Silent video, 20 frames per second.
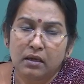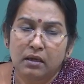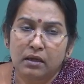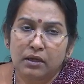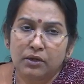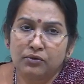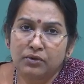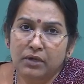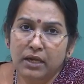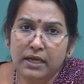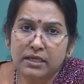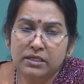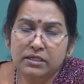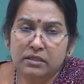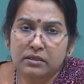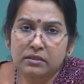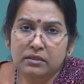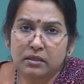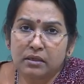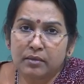
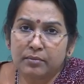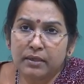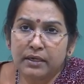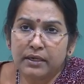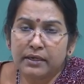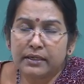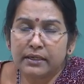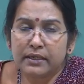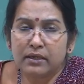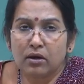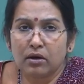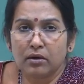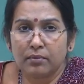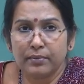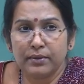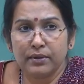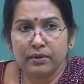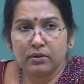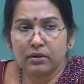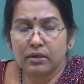utilization ability, or
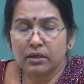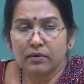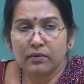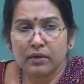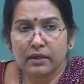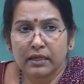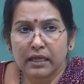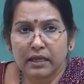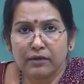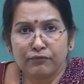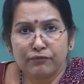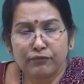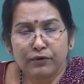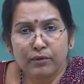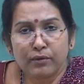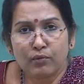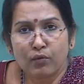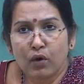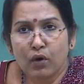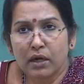beyond our time
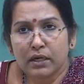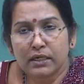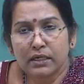framework,